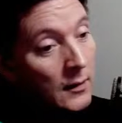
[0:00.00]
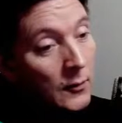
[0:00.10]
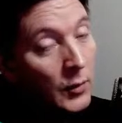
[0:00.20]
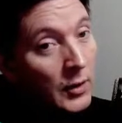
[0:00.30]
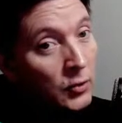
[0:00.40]

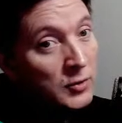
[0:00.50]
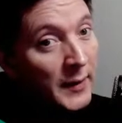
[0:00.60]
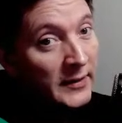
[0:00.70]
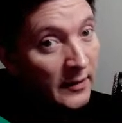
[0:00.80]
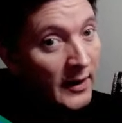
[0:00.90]
well, it goes
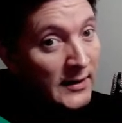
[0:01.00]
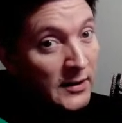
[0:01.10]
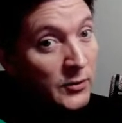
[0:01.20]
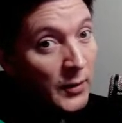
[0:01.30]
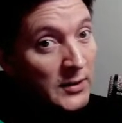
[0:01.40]
back to the
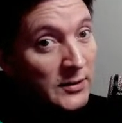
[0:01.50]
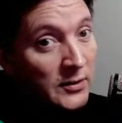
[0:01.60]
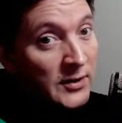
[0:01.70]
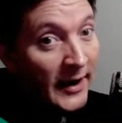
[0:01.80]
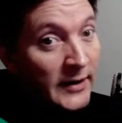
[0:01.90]
Hazard question,
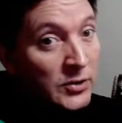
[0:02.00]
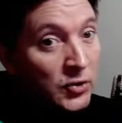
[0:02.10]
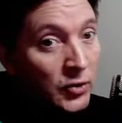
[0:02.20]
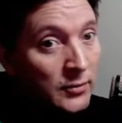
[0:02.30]
doesn't it? And Sorrell.